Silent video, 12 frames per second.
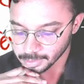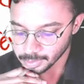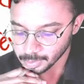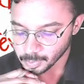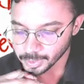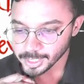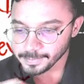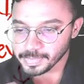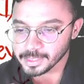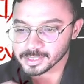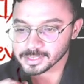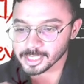Okay,
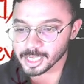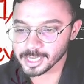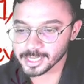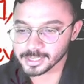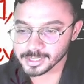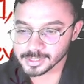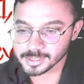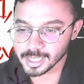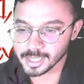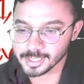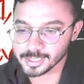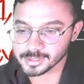Sarnat and
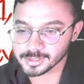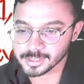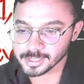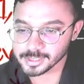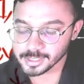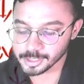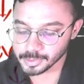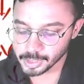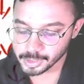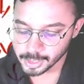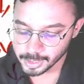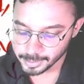Starnat staging, you are
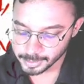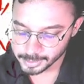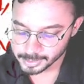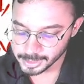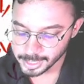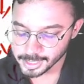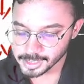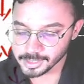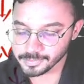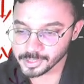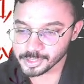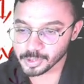the
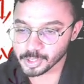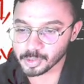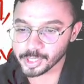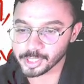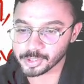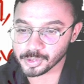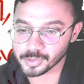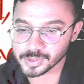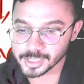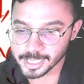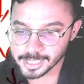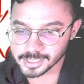staging which you are going to use
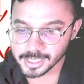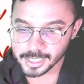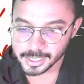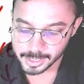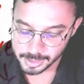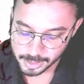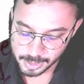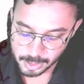in HIE.